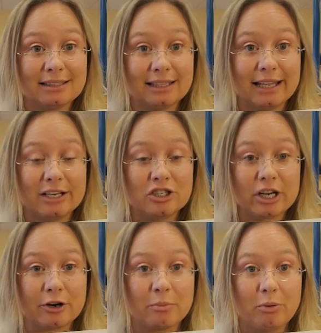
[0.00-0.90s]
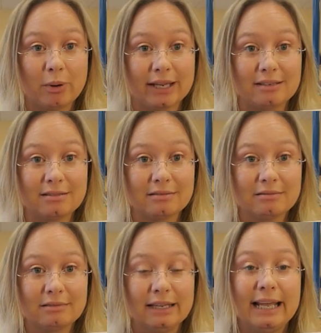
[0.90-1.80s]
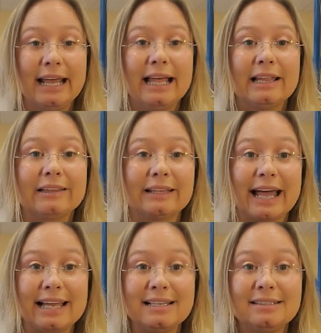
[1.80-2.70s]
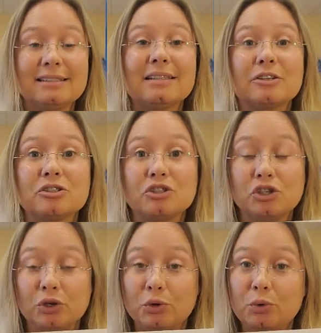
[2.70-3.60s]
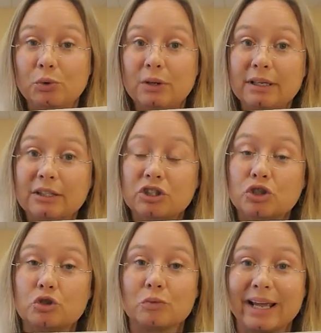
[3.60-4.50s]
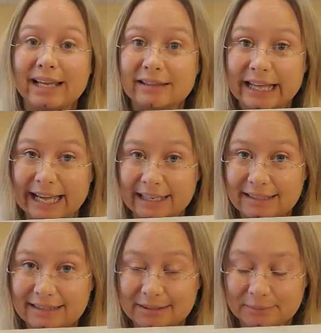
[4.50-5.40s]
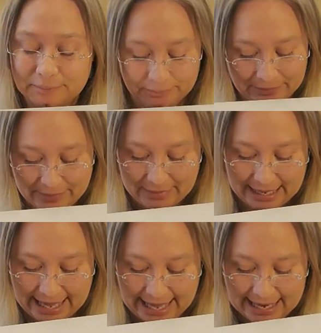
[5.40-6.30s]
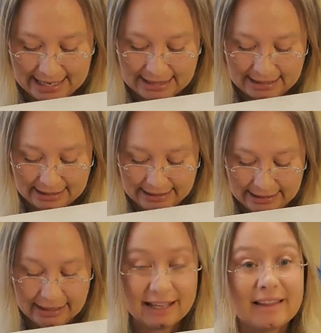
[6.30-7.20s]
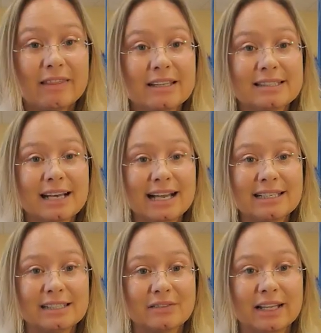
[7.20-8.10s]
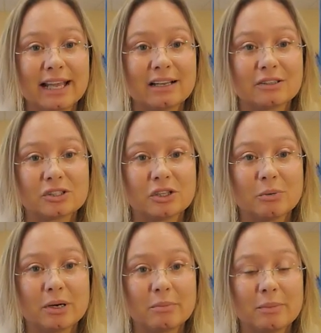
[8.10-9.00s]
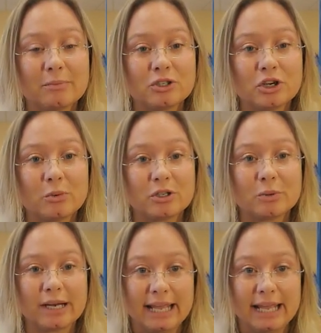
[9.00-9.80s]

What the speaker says: that they share a point. Legs, there's two straight legs, and the size of the angle. So you want to show which one.